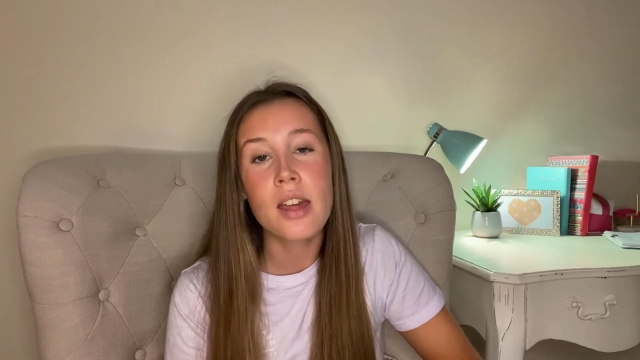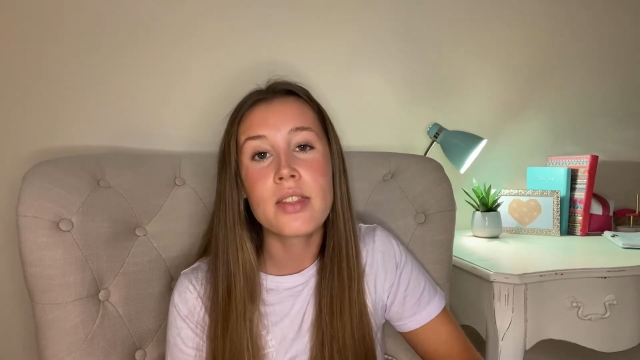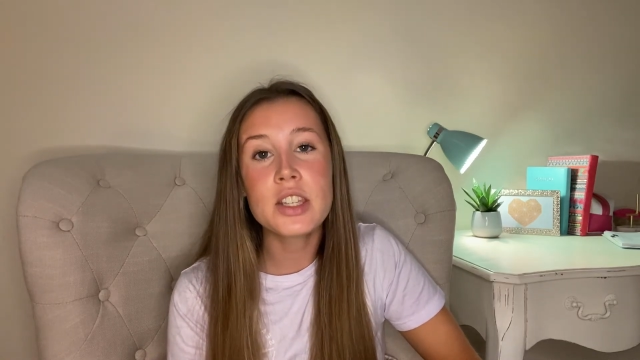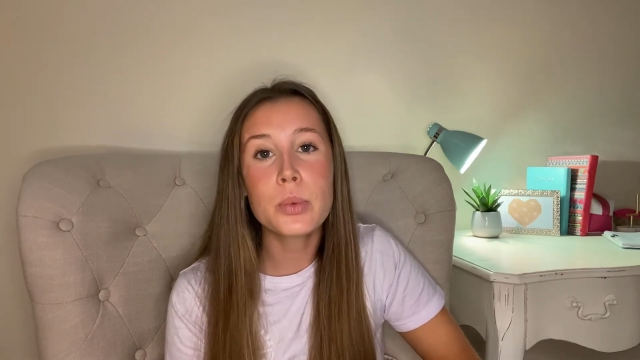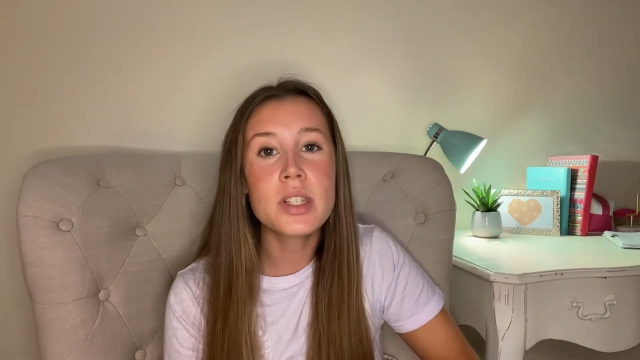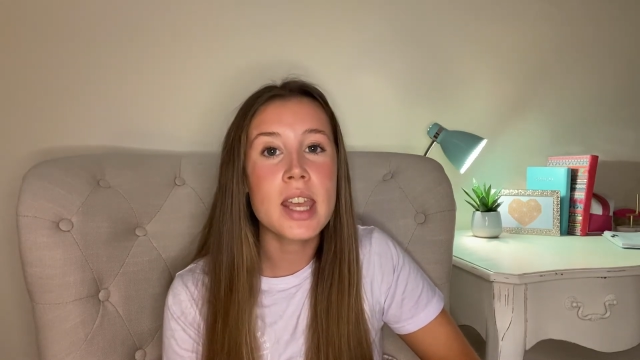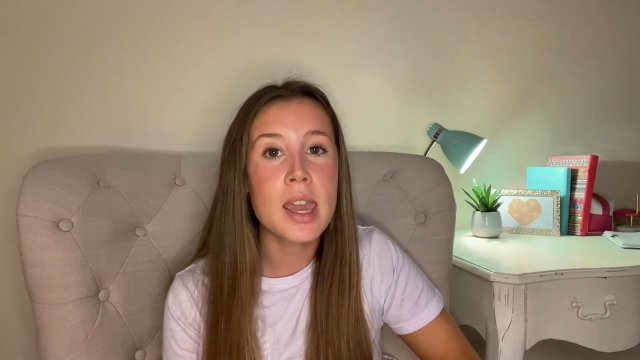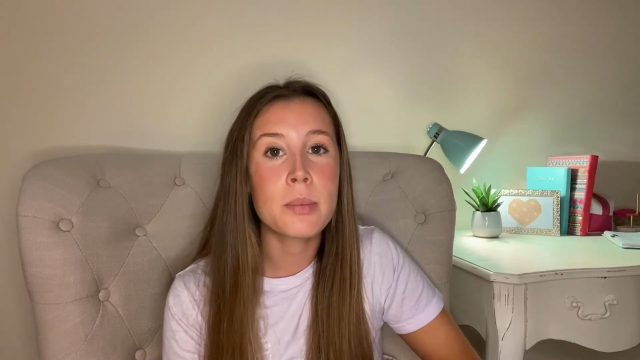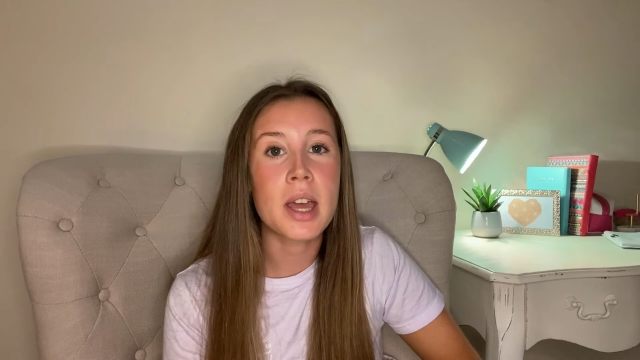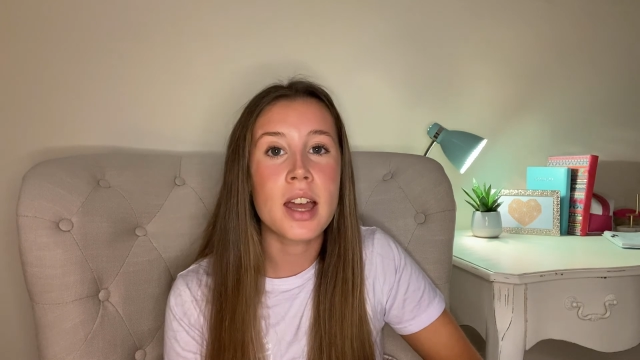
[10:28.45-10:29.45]
This one's
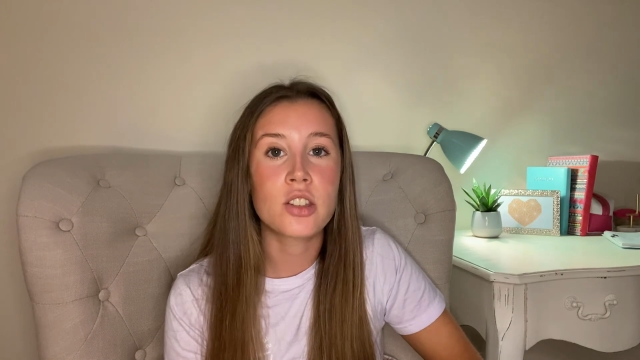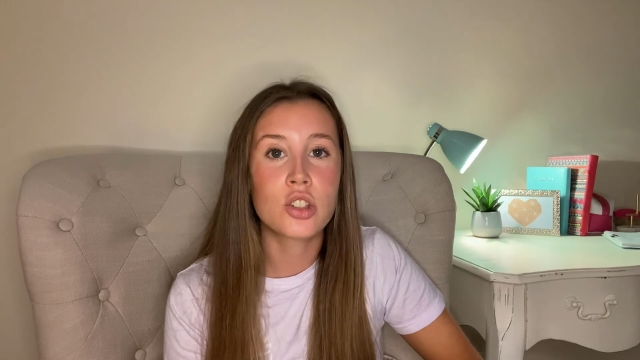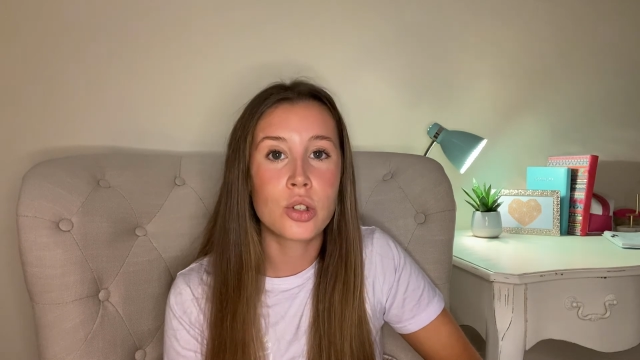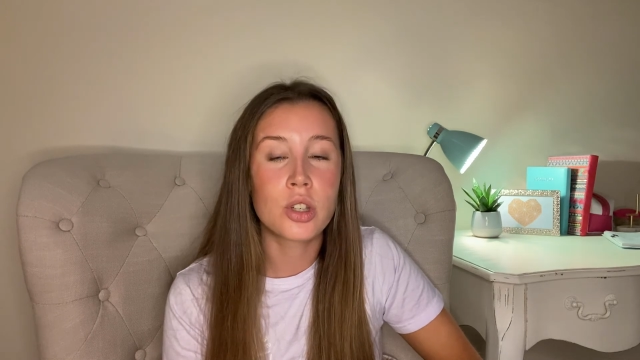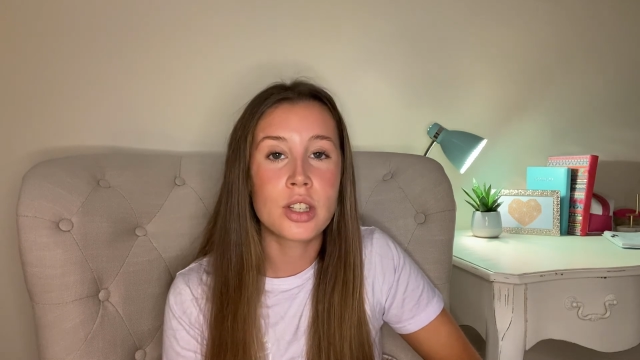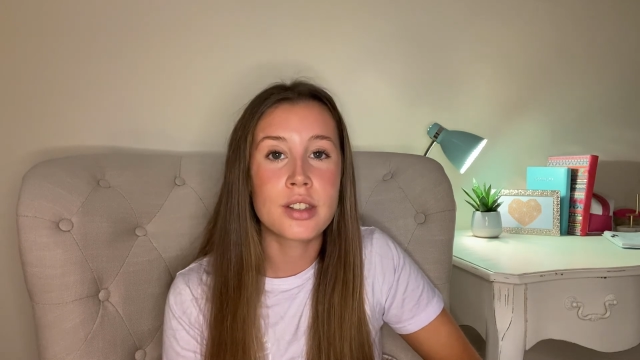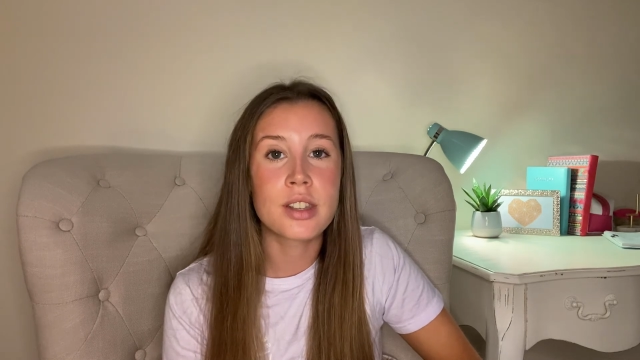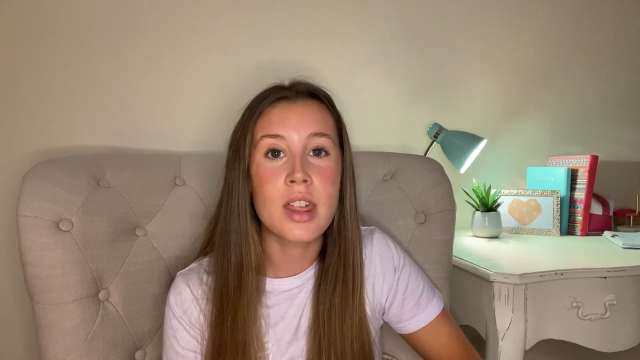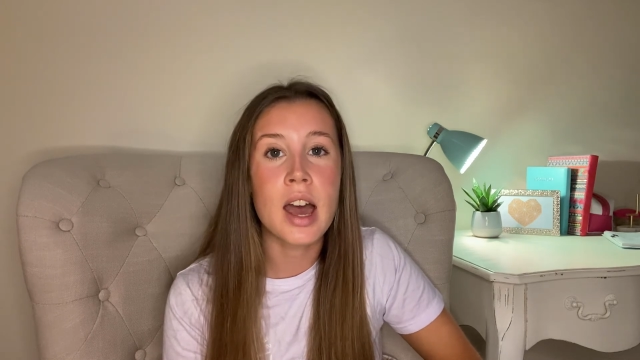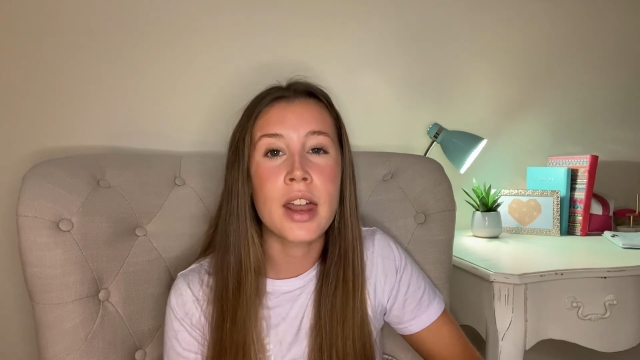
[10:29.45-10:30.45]
aimed at students
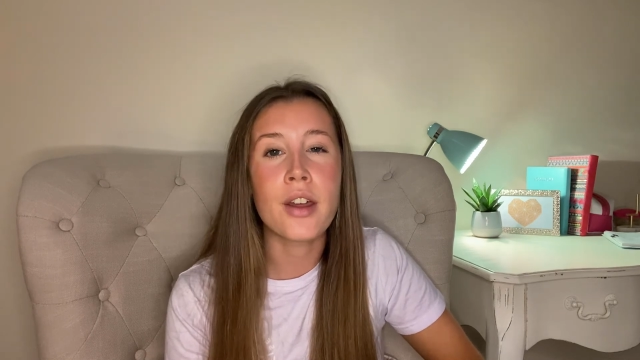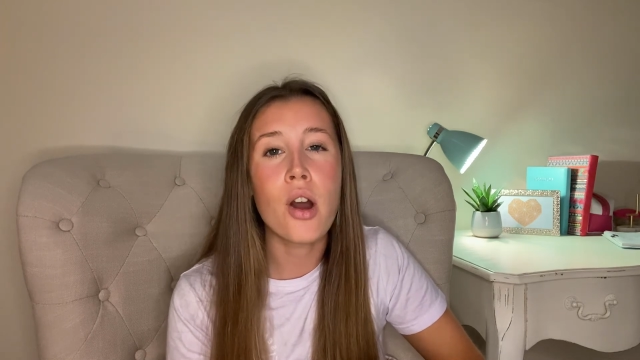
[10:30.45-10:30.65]
that